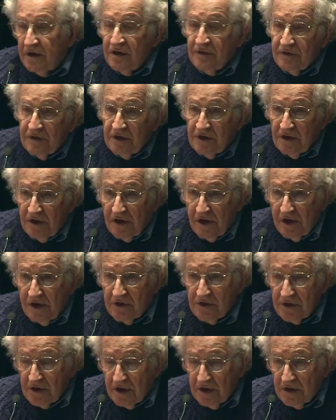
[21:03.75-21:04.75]
Even the
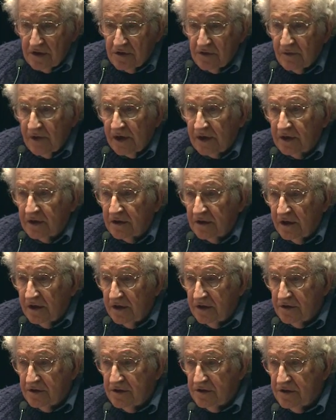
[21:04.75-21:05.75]
United States
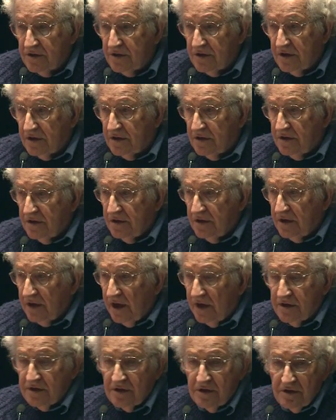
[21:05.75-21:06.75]
recognizes that
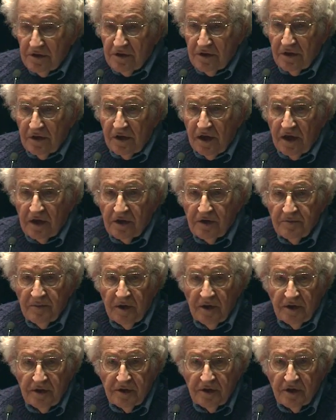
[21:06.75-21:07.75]
Gaza is still
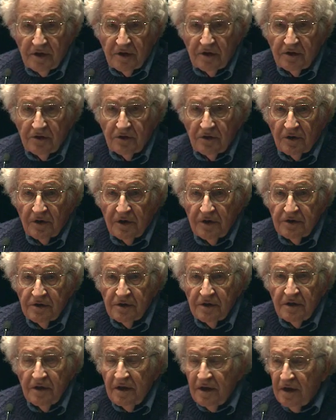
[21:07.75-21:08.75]
occupied territories.
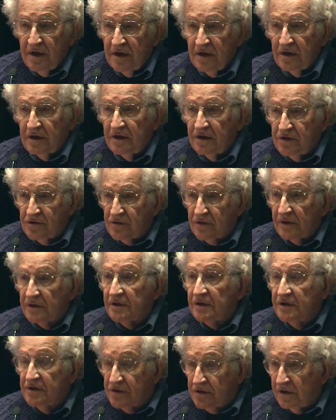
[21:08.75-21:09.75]

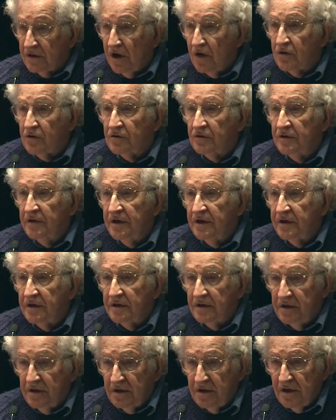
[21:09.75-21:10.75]
Israel is alone
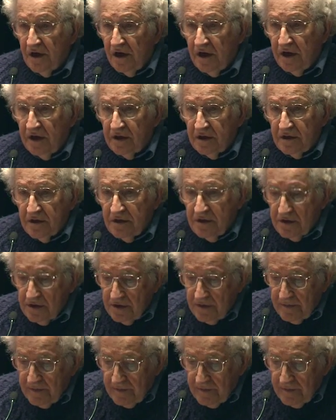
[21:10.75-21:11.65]
in denying this.